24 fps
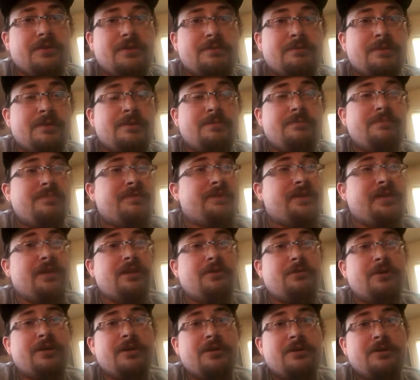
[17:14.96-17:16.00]
but
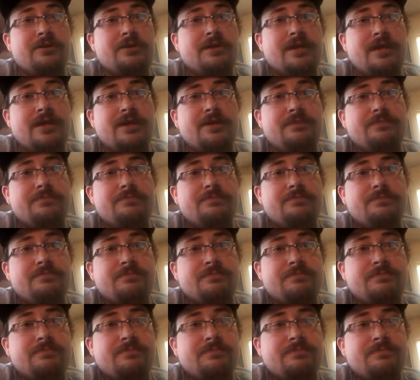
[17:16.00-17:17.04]
either way you look at it,
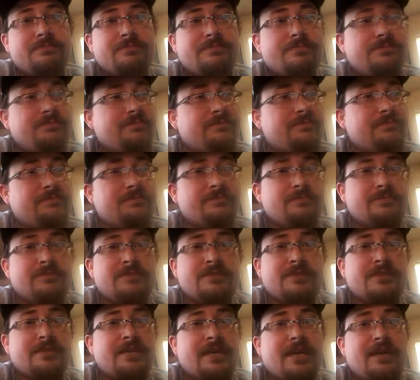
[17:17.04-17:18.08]

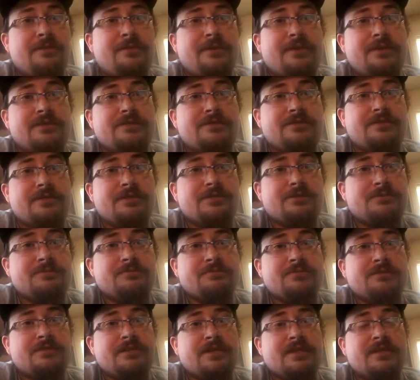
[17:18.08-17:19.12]
it's got to be incest,
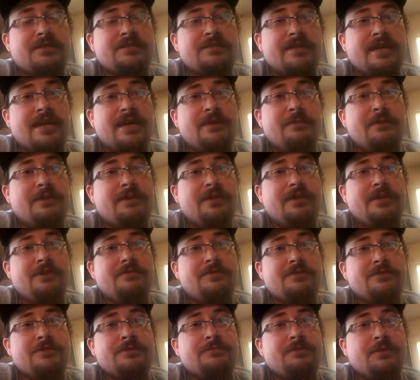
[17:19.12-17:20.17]
seeing as Adam and
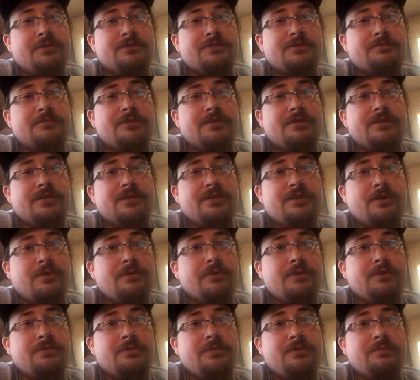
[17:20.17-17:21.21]
Eve are supposed to be the
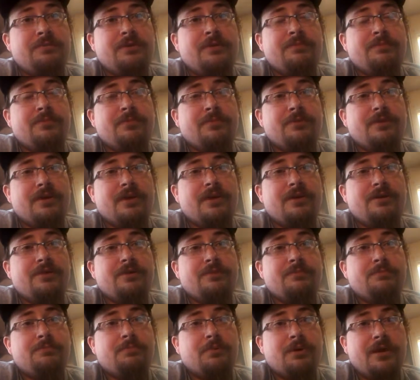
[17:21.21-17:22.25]
only 2 people
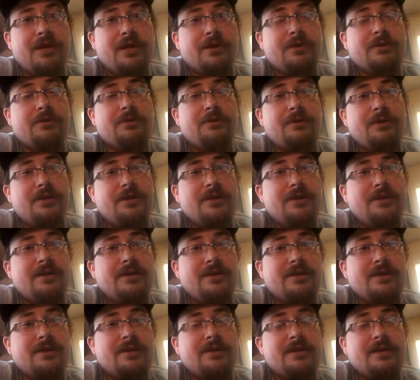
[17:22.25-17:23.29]
there prior.
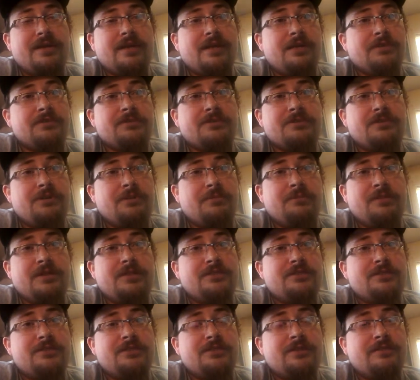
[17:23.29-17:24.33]
There's no
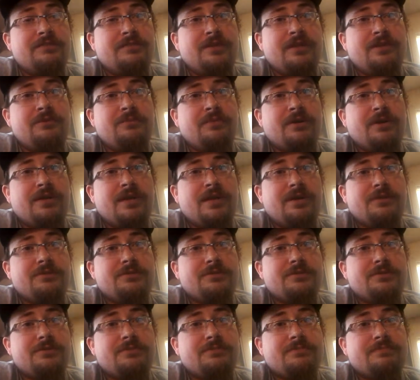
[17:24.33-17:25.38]
mention of anyone
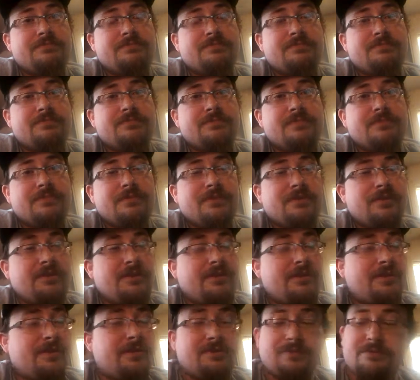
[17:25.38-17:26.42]
else.
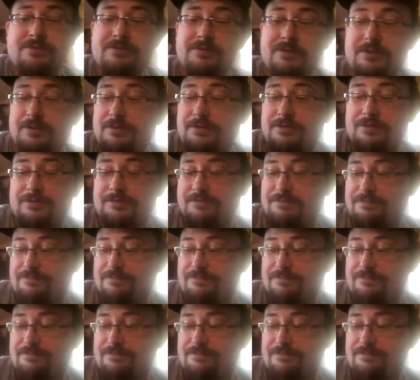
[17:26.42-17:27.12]
So